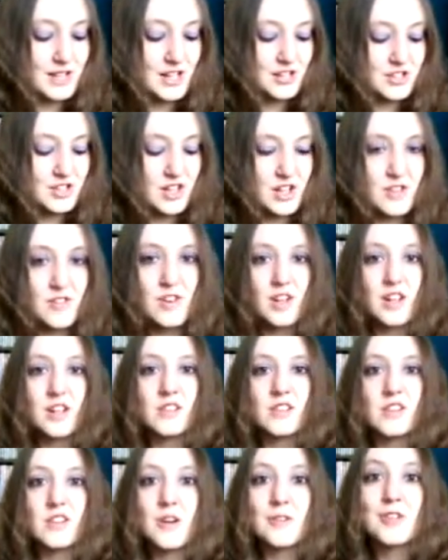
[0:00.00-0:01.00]
I was actually kind of
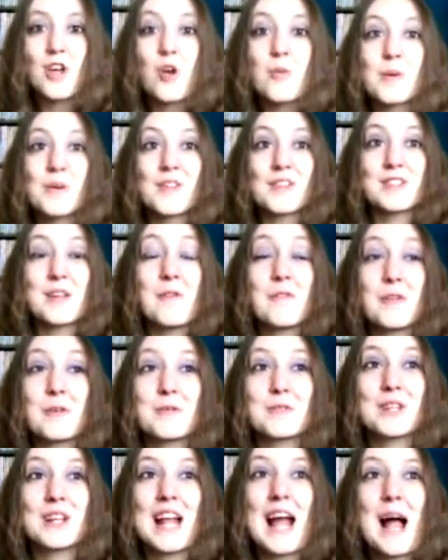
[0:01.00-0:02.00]
like, oh, I was hoping that
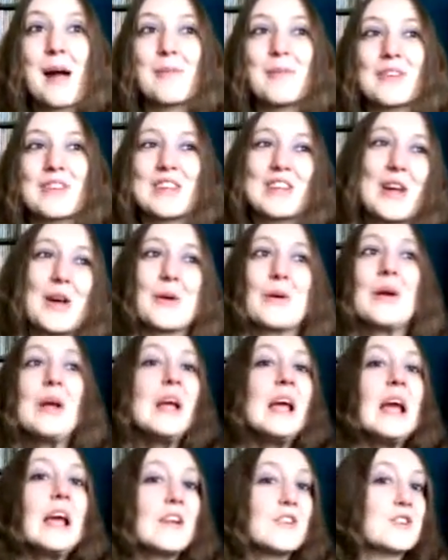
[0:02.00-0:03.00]
something was going to happen, you
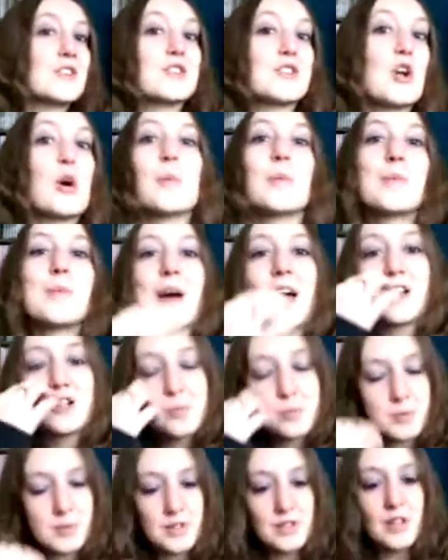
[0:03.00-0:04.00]
know, to stop the
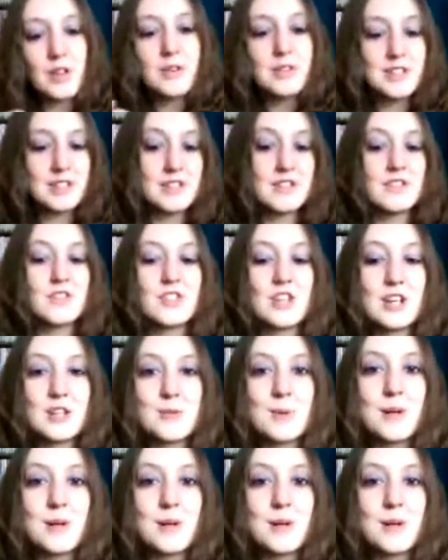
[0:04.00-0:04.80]
match, but no, it didn't.